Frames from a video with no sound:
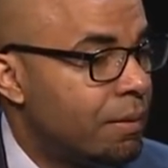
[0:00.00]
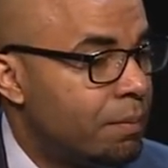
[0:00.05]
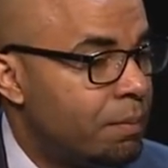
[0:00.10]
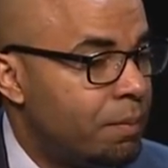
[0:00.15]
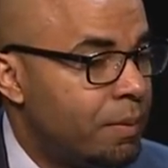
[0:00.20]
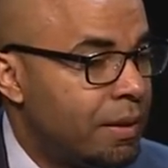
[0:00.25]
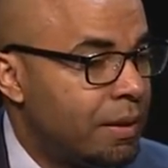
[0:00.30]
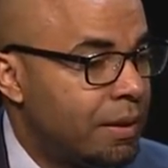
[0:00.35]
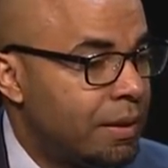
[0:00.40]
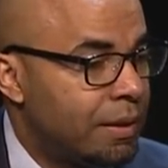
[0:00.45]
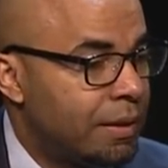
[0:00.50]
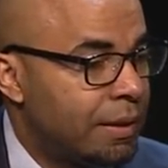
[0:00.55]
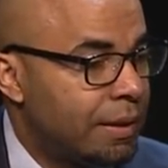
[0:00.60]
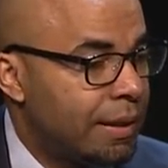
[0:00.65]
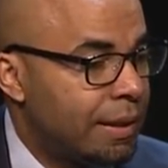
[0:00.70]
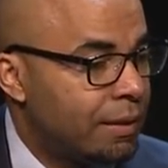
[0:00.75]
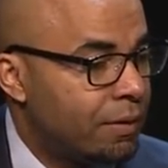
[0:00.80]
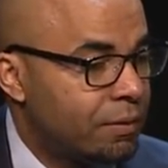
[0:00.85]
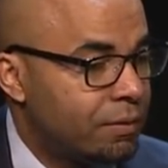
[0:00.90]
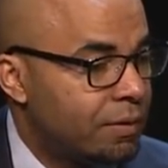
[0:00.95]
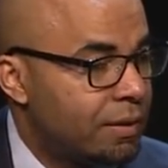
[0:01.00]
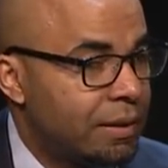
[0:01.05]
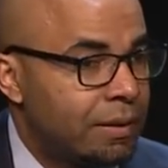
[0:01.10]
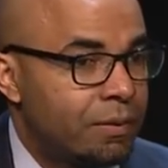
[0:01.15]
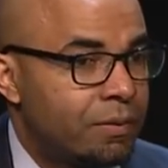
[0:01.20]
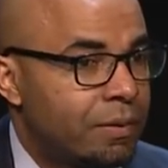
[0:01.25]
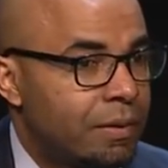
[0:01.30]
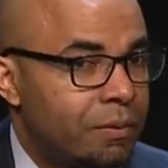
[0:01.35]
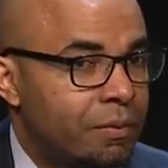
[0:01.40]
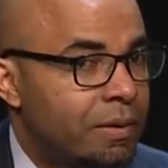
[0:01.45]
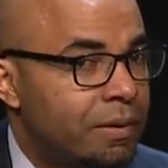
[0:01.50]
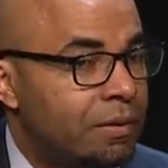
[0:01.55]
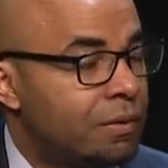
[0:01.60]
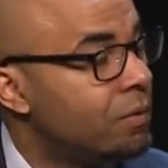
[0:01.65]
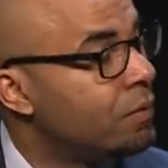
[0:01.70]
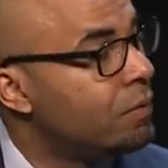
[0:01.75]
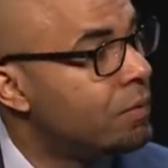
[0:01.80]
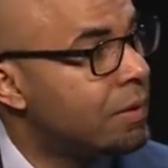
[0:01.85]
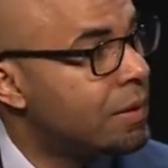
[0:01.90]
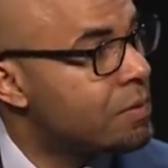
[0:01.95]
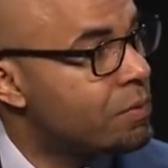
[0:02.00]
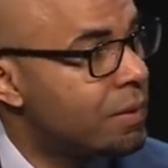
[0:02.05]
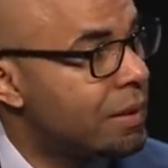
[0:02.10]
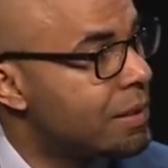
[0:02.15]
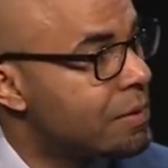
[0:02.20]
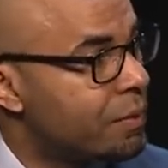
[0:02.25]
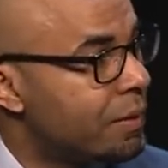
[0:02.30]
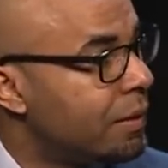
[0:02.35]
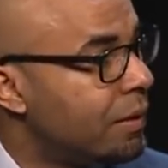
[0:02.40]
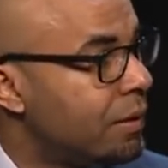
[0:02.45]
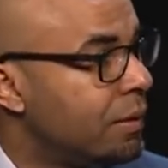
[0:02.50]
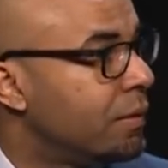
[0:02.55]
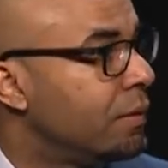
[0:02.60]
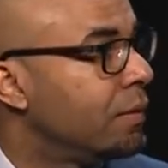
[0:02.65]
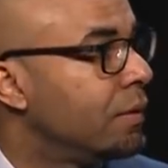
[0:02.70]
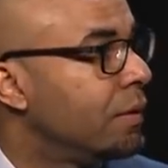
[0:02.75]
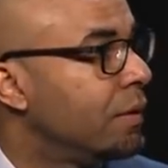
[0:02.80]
but I don't think we do as well as we could.